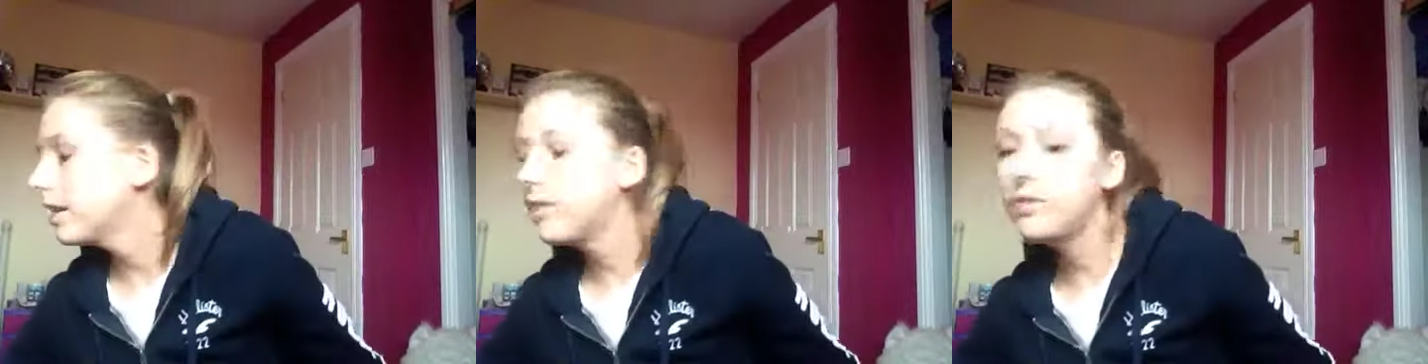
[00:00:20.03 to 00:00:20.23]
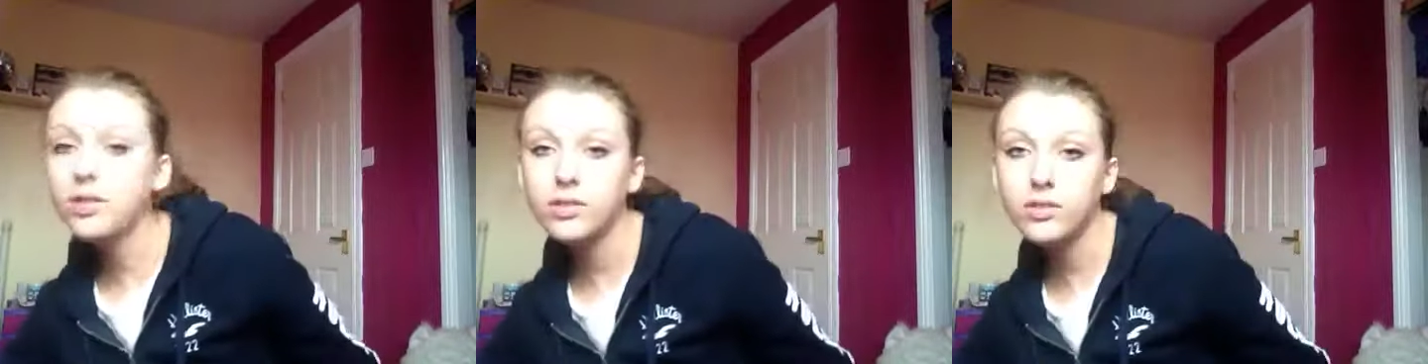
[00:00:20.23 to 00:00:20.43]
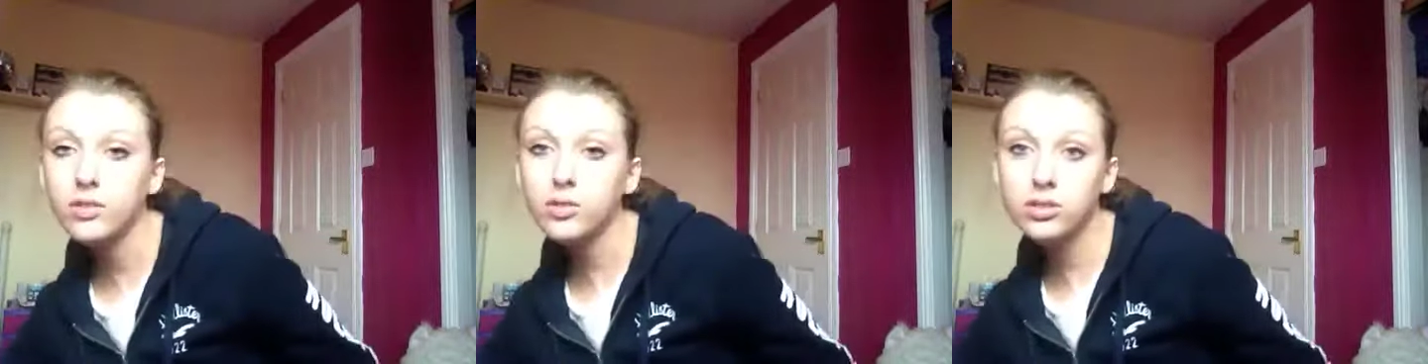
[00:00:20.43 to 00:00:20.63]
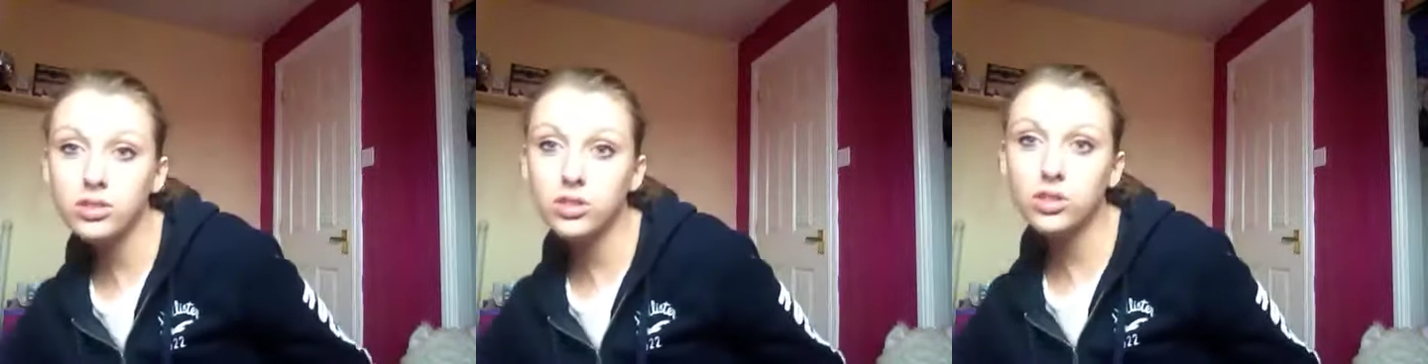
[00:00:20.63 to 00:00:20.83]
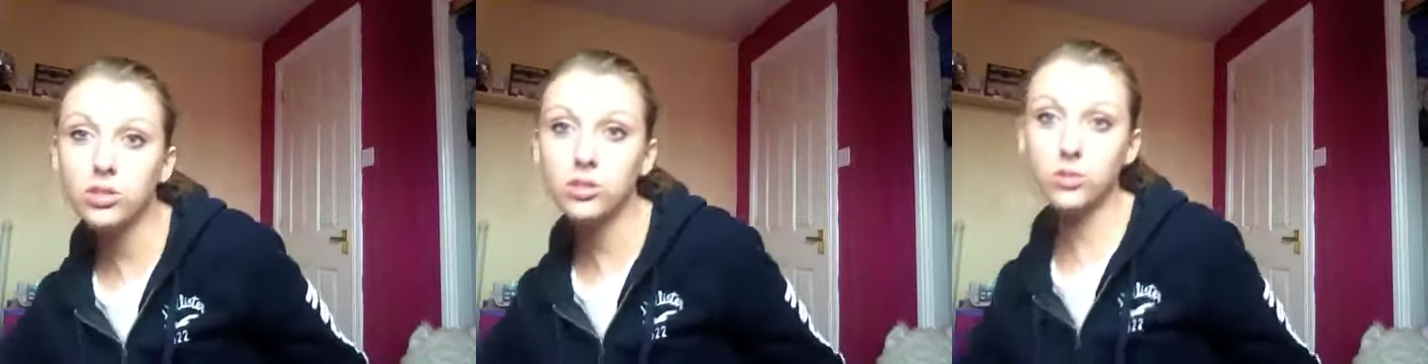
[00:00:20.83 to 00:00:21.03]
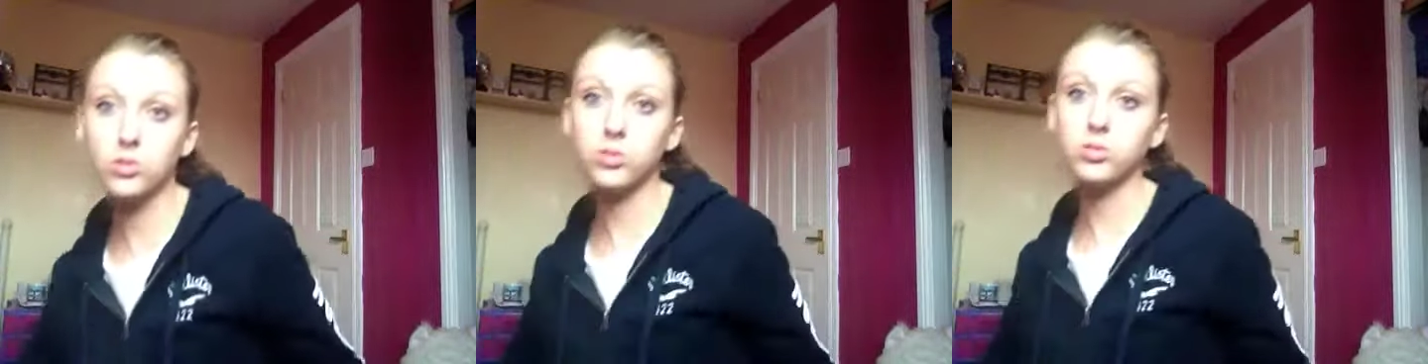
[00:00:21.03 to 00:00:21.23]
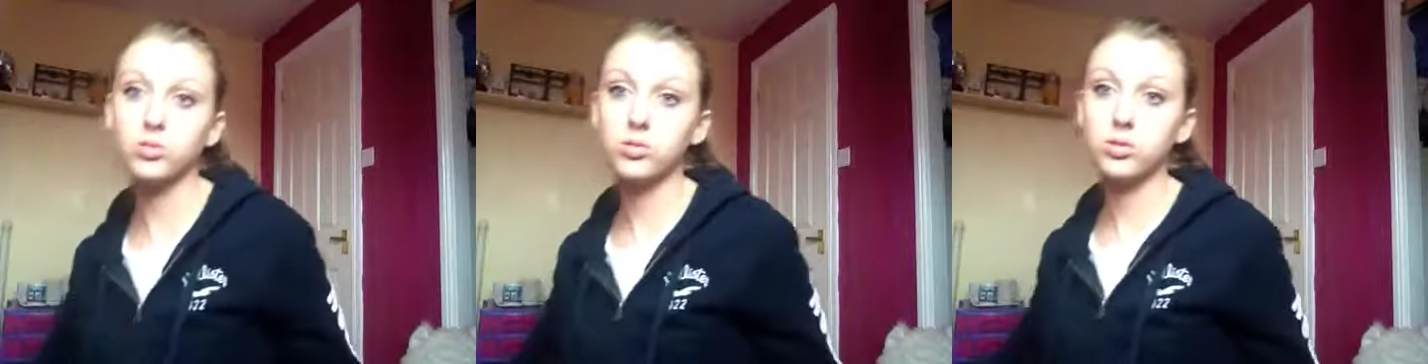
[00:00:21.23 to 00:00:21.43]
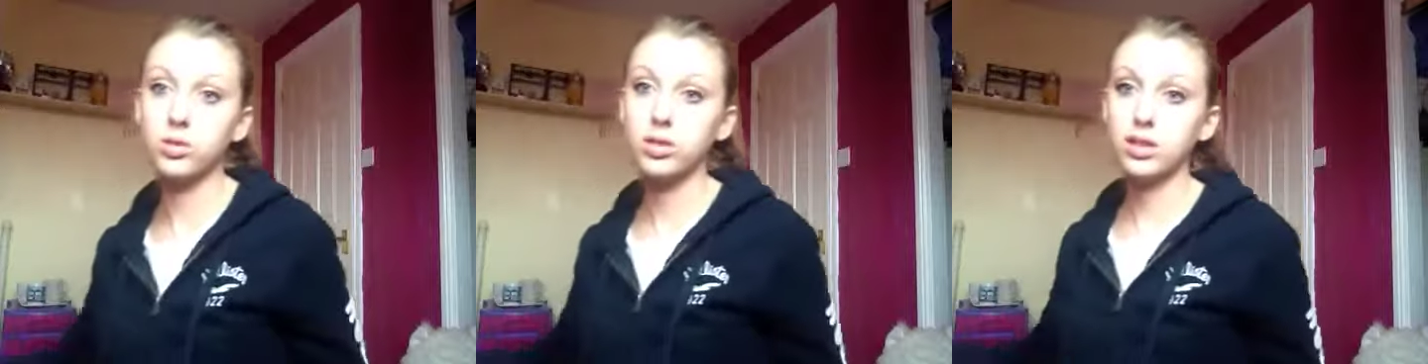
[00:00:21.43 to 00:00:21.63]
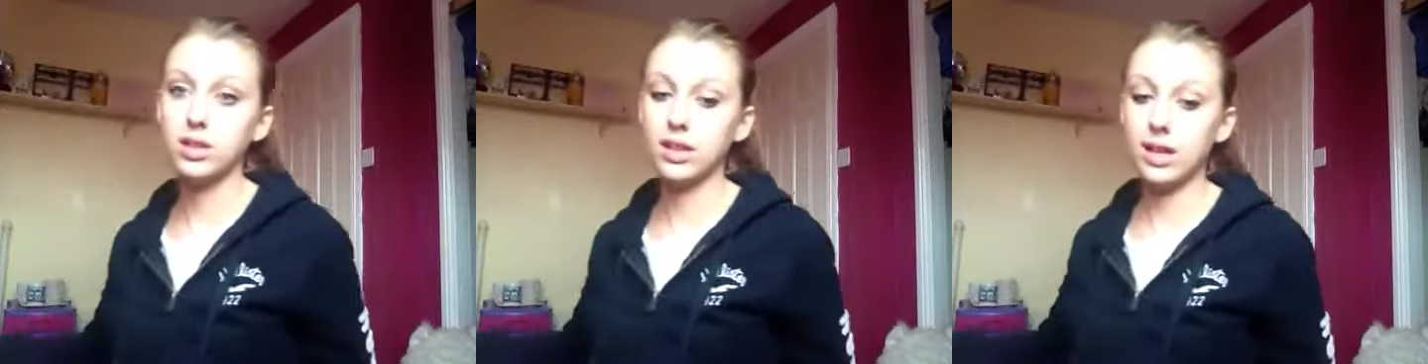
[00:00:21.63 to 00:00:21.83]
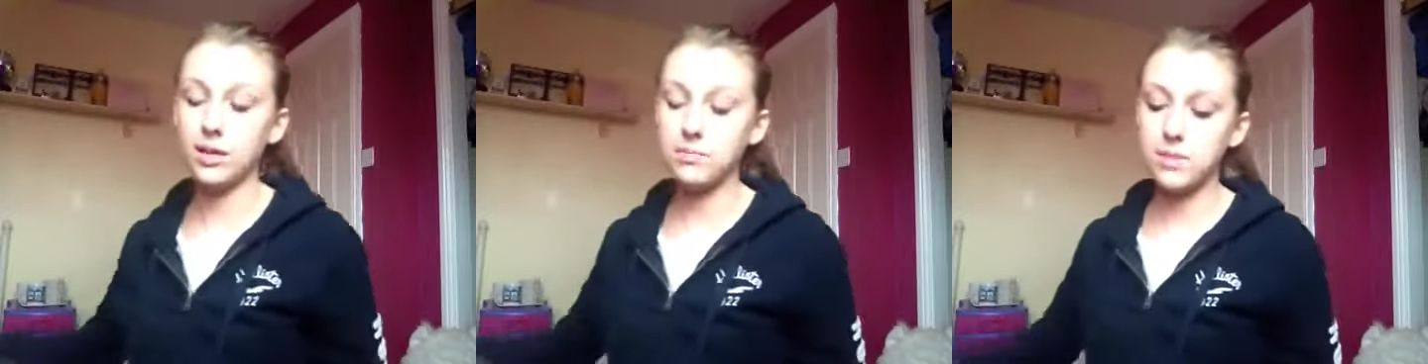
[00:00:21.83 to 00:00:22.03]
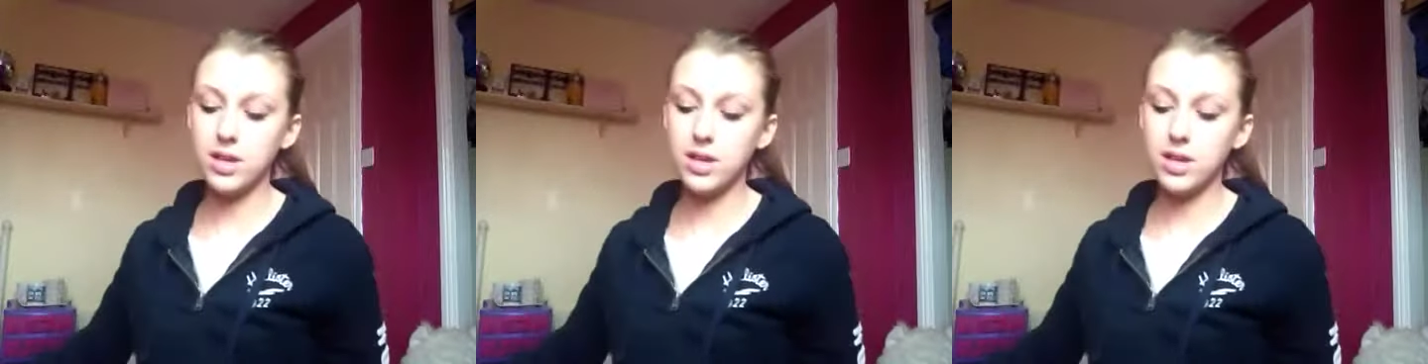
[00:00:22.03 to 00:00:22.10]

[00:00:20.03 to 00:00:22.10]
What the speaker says: if you, those of you who don't know, like it